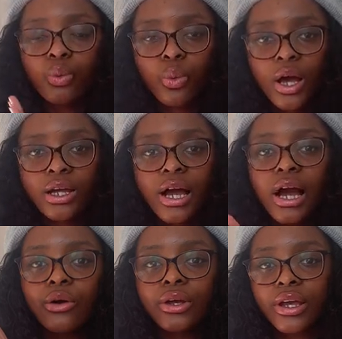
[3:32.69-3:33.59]
work
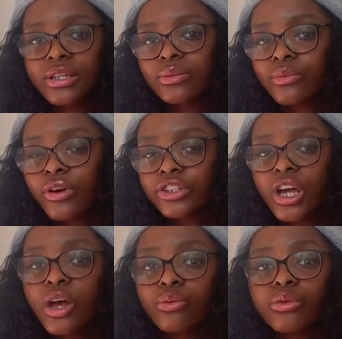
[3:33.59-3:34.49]
out, get some fresh
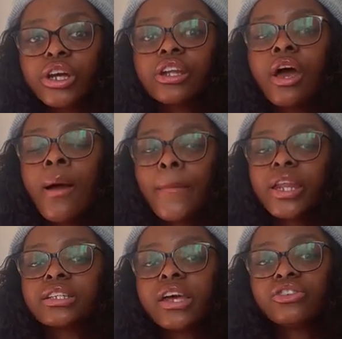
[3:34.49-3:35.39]
air, read,
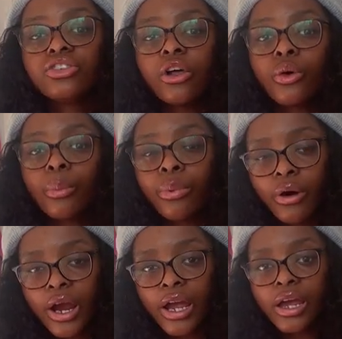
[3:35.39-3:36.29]
meditate, journal,
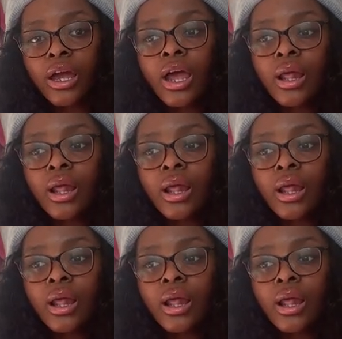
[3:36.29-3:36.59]
pray.